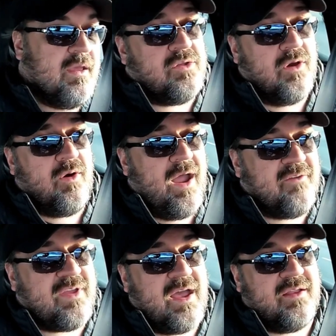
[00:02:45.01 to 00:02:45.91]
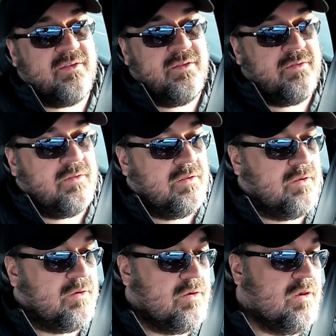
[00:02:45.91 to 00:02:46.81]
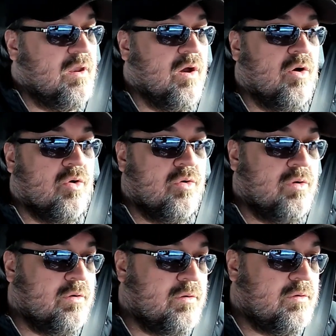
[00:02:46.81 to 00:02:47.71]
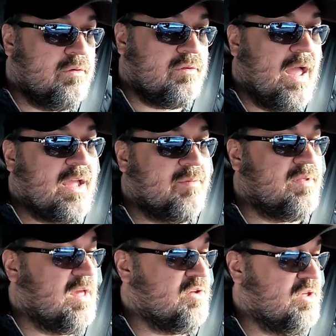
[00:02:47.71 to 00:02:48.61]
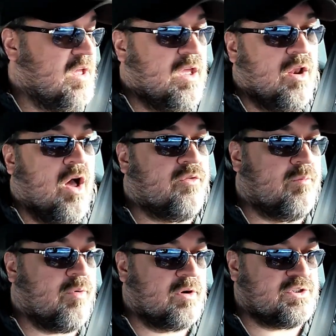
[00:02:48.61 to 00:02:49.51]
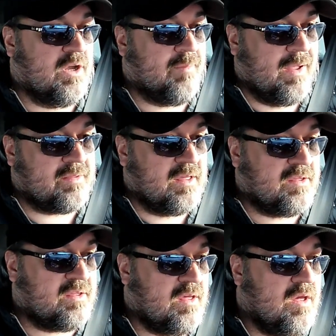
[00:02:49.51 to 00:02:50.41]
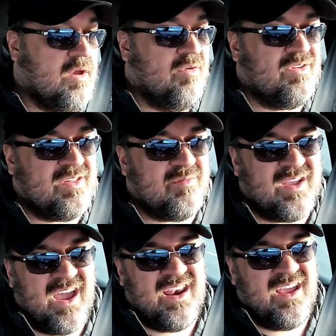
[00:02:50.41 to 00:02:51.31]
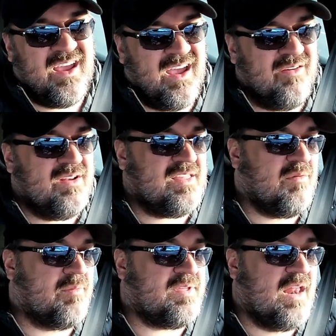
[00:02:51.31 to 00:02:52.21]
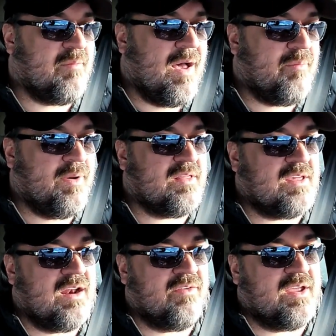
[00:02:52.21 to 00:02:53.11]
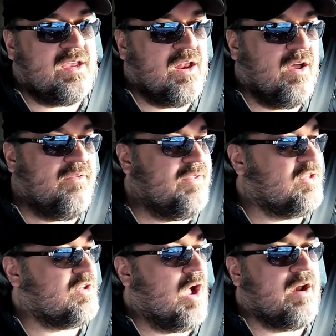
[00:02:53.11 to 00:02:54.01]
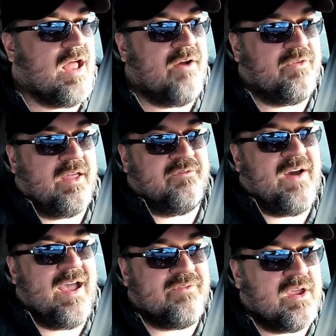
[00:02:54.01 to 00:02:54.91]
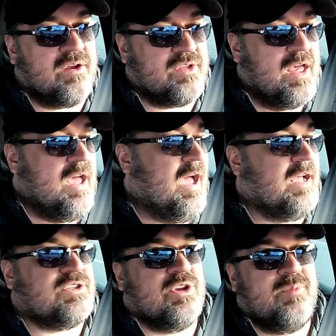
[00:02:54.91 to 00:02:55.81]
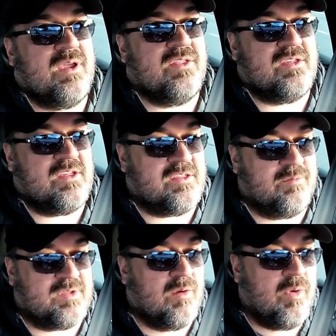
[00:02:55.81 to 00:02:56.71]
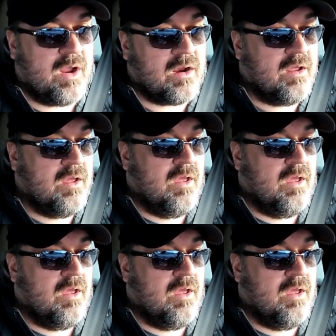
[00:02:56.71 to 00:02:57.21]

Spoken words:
So I've gotten no documentation at all from Porsche about this, which I'm kind of, I wouldn't say I'm upset about, but it's kind of like, you know, I've had this car now for like 5 years. I should be in the system somewhere.